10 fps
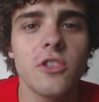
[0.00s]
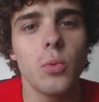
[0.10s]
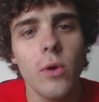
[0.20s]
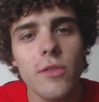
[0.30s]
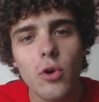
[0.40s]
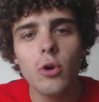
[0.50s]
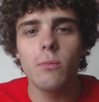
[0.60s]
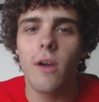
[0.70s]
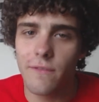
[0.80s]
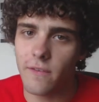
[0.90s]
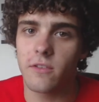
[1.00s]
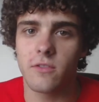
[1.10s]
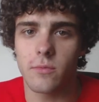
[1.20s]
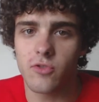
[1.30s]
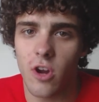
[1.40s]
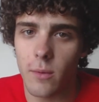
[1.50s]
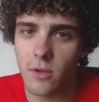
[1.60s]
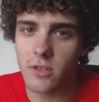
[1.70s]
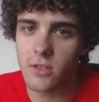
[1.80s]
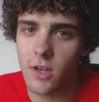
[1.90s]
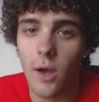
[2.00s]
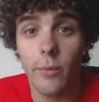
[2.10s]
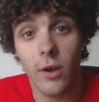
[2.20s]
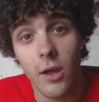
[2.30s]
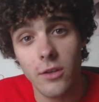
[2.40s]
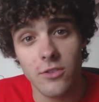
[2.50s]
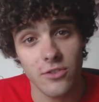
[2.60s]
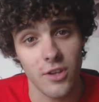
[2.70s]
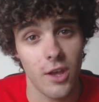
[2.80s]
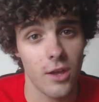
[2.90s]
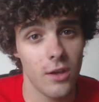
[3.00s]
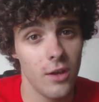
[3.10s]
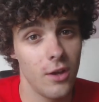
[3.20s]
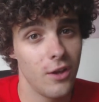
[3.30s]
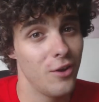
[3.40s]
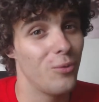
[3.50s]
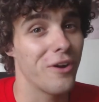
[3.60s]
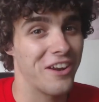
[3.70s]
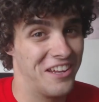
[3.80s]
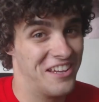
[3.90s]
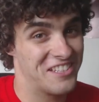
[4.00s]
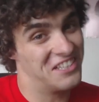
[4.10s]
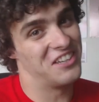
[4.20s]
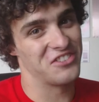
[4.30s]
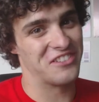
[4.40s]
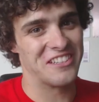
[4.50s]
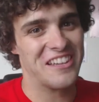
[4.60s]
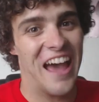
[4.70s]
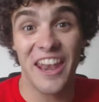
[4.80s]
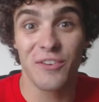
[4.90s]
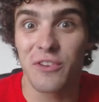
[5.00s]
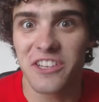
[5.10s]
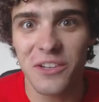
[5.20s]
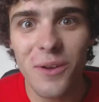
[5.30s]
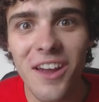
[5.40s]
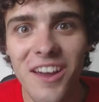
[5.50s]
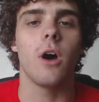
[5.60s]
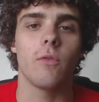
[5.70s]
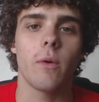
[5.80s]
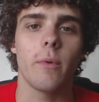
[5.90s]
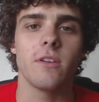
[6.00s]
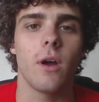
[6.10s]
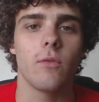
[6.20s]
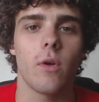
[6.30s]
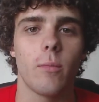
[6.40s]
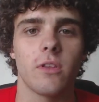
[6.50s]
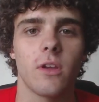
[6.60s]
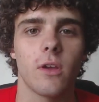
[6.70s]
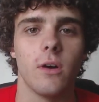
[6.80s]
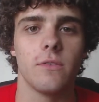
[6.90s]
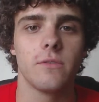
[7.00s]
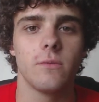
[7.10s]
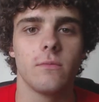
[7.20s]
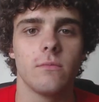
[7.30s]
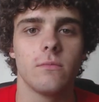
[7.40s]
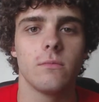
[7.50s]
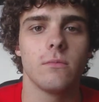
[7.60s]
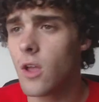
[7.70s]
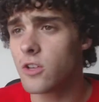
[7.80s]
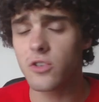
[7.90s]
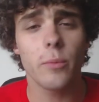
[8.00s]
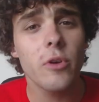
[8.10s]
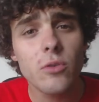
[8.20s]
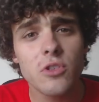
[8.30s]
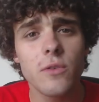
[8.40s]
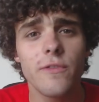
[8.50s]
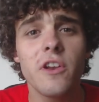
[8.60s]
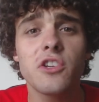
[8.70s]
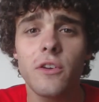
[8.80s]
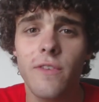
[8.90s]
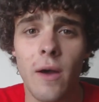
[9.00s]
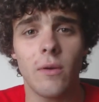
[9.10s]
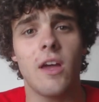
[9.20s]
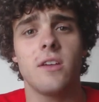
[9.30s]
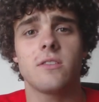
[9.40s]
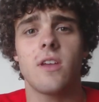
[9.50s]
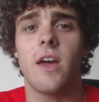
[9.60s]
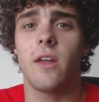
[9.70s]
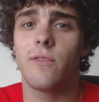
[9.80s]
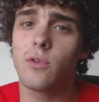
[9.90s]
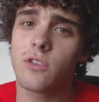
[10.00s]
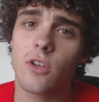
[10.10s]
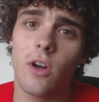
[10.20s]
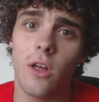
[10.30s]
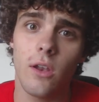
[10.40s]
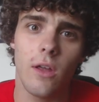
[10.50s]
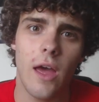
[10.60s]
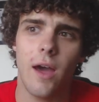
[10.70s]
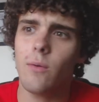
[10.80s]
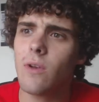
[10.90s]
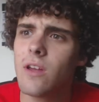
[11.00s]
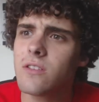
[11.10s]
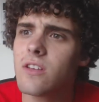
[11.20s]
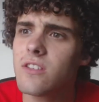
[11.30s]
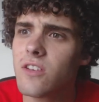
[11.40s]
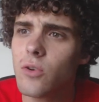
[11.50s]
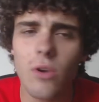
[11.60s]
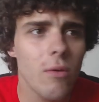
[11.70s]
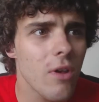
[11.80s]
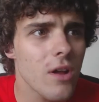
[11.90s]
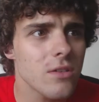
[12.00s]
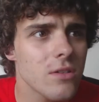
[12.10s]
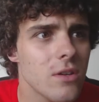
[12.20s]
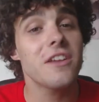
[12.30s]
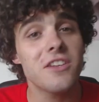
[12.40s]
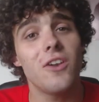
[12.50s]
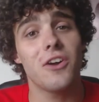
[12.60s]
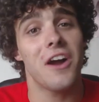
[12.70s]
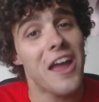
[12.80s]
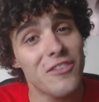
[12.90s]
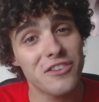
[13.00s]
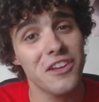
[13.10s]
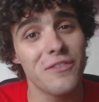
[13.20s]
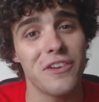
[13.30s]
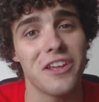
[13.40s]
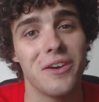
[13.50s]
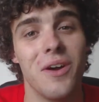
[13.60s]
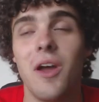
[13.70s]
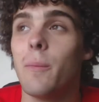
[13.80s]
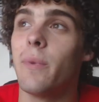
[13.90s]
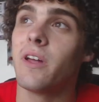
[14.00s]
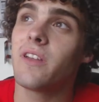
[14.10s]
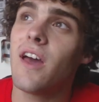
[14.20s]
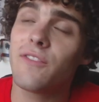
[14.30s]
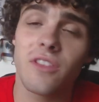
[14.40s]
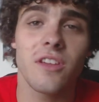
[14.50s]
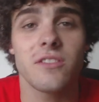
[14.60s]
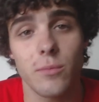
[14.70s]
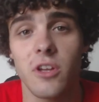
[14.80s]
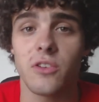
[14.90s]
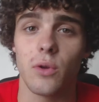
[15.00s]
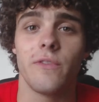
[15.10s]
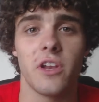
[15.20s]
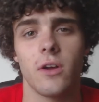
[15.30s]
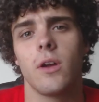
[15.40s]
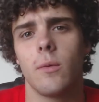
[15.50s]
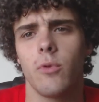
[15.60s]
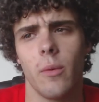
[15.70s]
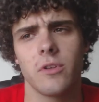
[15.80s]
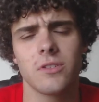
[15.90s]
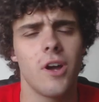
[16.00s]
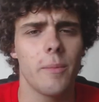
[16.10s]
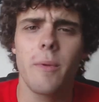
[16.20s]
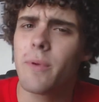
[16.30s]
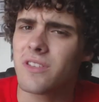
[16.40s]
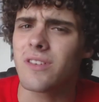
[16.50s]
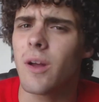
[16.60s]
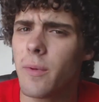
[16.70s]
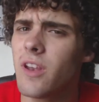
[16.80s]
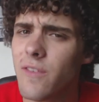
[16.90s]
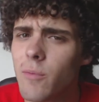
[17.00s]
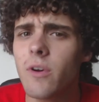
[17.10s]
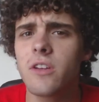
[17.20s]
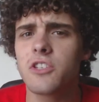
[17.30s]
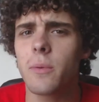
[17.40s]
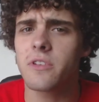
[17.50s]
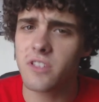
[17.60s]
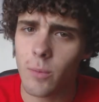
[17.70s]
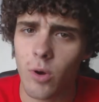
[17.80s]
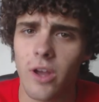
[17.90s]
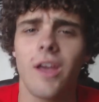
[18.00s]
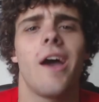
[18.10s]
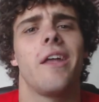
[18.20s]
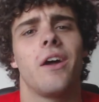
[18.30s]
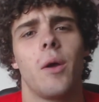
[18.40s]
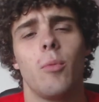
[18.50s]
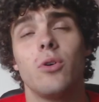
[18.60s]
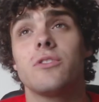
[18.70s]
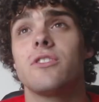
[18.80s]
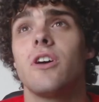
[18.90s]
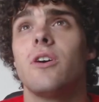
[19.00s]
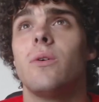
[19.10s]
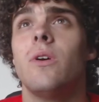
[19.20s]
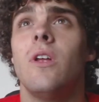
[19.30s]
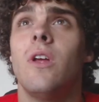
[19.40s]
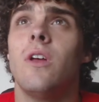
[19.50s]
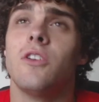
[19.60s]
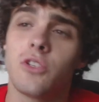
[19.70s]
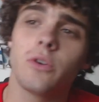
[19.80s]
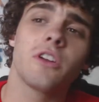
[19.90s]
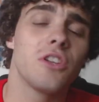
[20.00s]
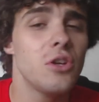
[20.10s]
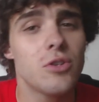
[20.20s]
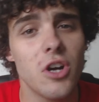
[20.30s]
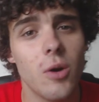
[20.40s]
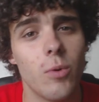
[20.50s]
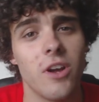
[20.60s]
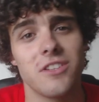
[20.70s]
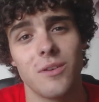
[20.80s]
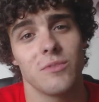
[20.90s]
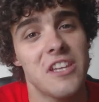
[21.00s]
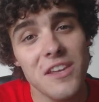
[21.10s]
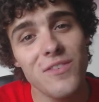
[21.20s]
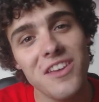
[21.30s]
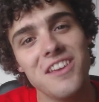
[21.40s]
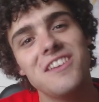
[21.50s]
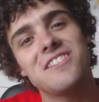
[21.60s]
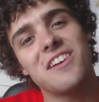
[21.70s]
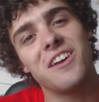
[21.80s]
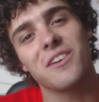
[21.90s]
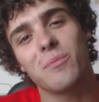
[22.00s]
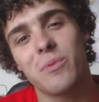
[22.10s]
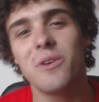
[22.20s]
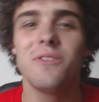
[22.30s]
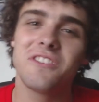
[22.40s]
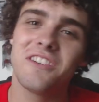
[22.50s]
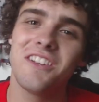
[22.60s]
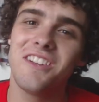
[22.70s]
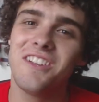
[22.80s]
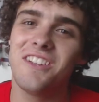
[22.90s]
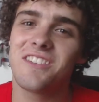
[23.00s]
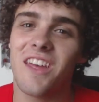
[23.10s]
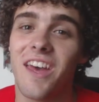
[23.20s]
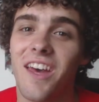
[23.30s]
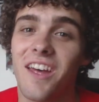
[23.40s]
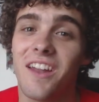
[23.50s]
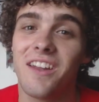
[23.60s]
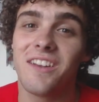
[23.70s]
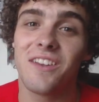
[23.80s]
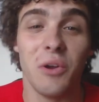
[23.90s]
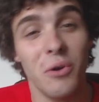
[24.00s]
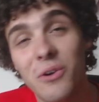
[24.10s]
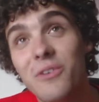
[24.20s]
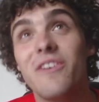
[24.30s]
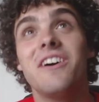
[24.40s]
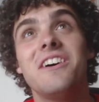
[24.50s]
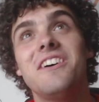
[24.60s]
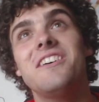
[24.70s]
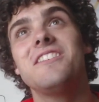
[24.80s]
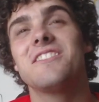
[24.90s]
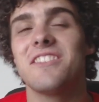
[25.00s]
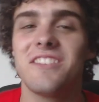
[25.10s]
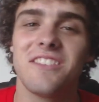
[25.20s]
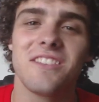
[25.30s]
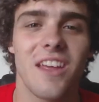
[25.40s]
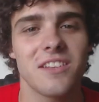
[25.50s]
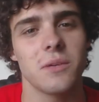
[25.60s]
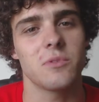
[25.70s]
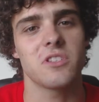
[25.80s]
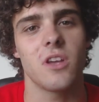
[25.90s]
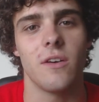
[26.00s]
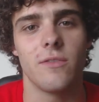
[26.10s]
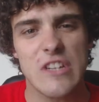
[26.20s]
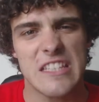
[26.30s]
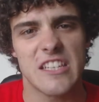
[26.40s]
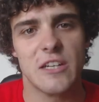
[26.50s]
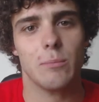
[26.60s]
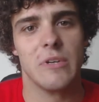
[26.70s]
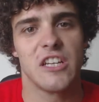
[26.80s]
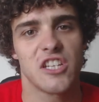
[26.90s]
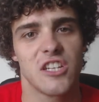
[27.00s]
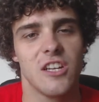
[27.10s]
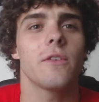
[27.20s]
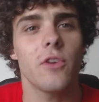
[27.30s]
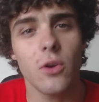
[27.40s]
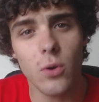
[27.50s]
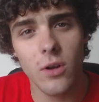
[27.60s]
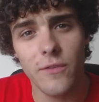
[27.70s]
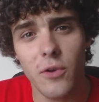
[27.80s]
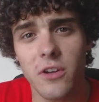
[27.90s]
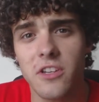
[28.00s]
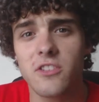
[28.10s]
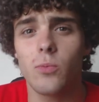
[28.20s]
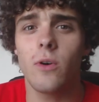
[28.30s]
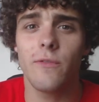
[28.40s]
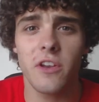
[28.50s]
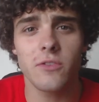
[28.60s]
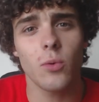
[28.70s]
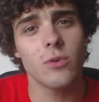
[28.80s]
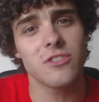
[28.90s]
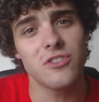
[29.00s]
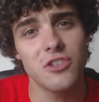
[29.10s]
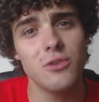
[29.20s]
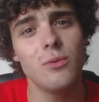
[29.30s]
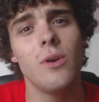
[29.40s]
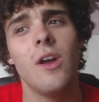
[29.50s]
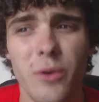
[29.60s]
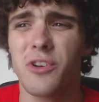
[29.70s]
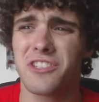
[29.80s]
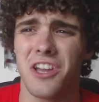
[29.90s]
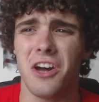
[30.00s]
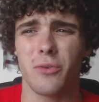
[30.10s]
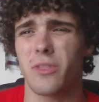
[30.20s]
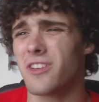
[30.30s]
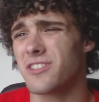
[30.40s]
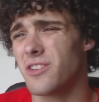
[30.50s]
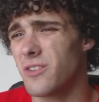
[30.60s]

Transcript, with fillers: So with all my 50 subscribers, I would like to say we're gonna hit 100. And if we do, I'll rip my, I'll rip my dick off. So I'm going to finish off Outlast, and I've also got a Outlast? Is it called Outlast? That's how long I haven't done a video, but after this I'm going to do a video, I, I promise. I've been busy. I've been leaving my job at Subway, and I'm also joining a new job where I sell TVs and computers and hoovers and that type of stuff. Retail, bitch. So I've got quite a few ideas of what videos I want to do. Where do I start with this?